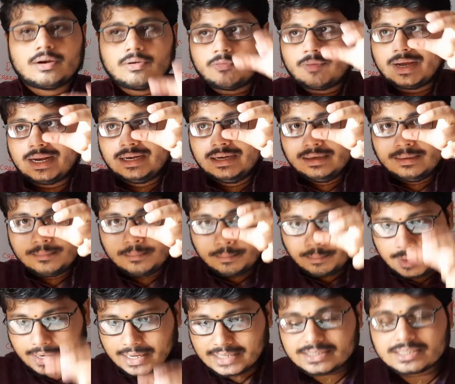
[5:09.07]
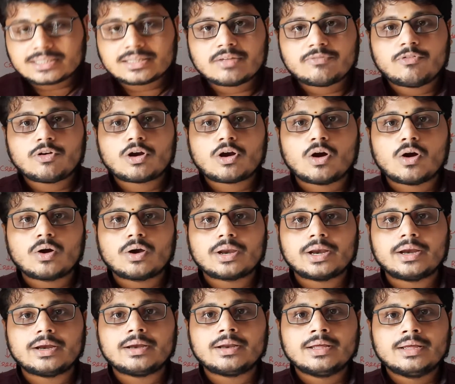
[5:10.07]
while placing the
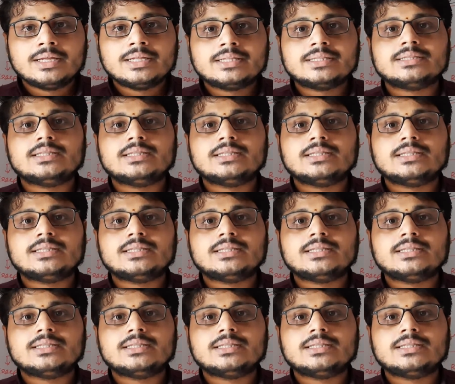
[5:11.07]
concrete,